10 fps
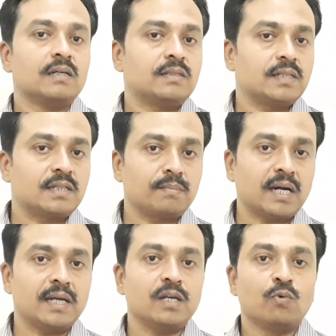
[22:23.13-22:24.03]

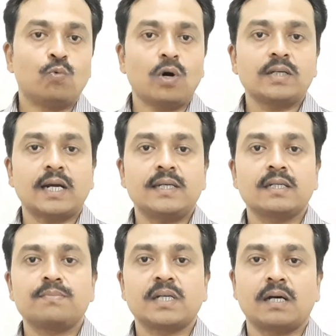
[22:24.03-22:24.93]
determine what
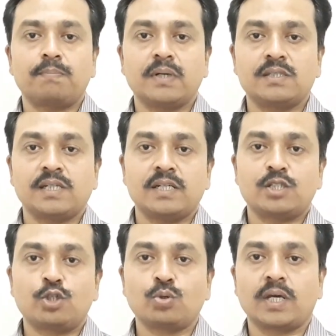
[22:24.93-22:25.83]
items are
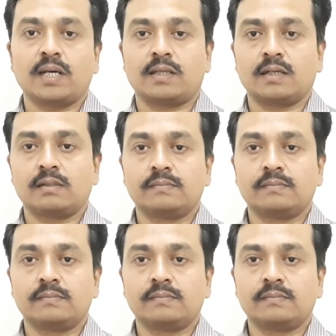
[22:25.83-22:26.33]
purchased together